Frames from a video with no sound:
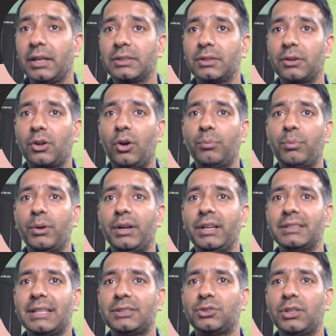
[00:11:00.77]
Okay. So
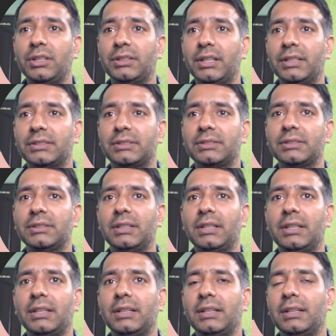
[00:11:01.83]
component is actually this.
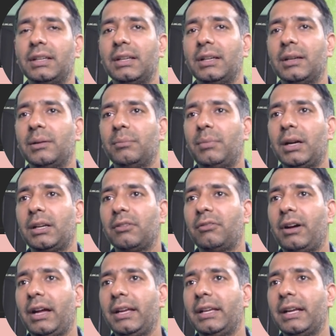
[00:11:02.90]

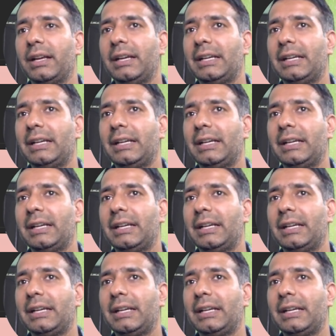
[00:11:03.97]
But why